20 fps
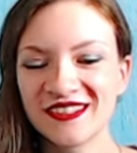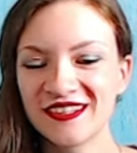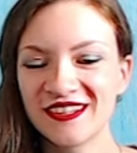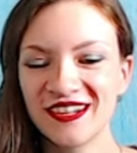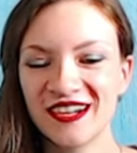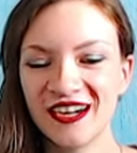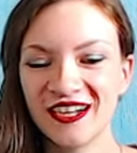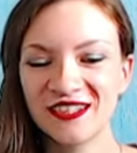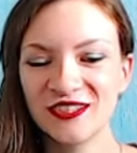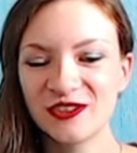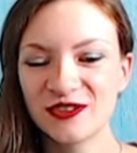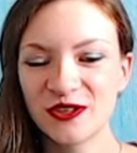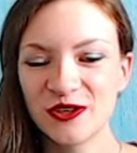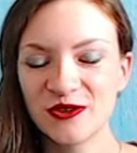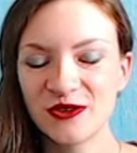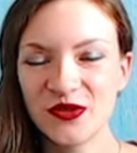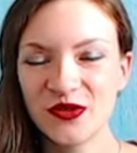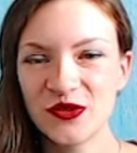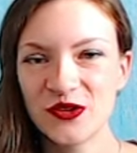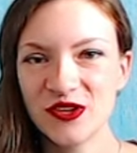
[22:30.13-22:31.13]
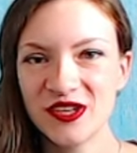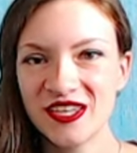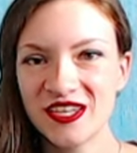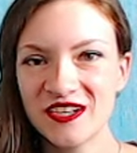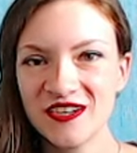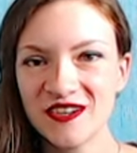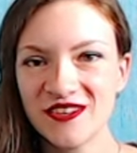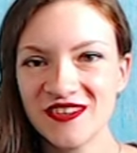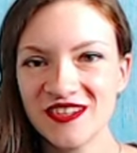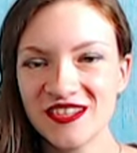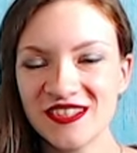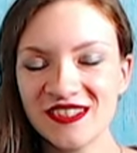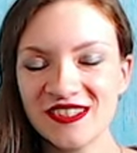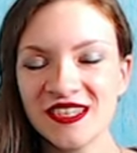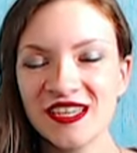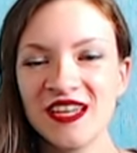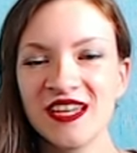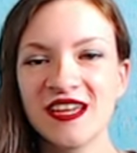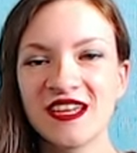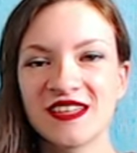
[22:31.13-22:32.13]
I don't know if you hear this.
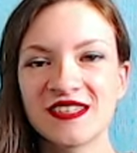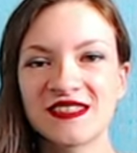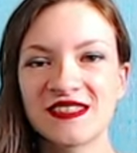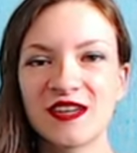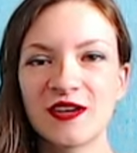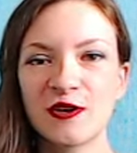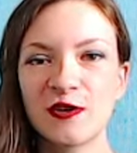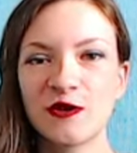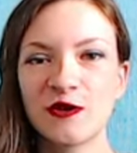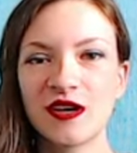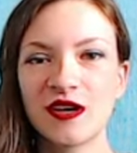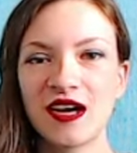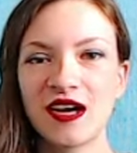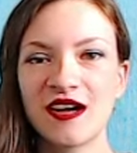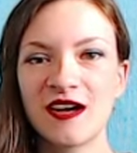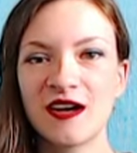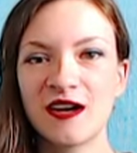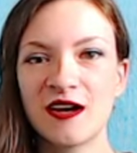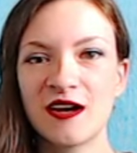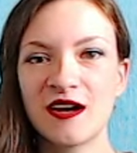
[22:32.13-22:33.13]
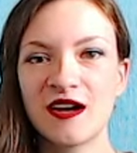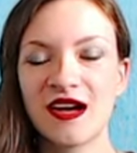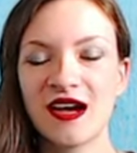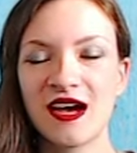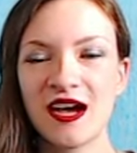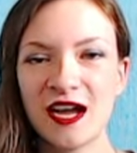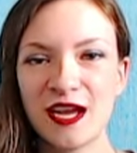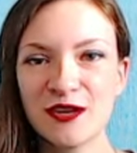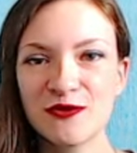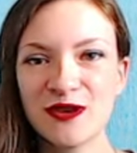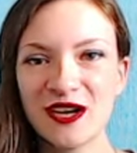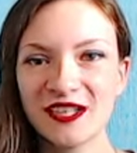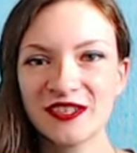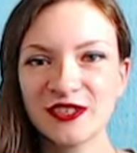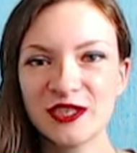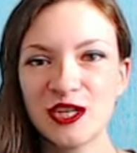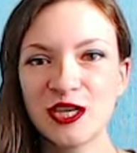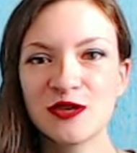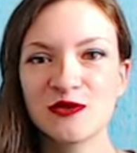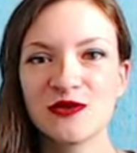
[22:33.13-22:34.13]
So I wonder,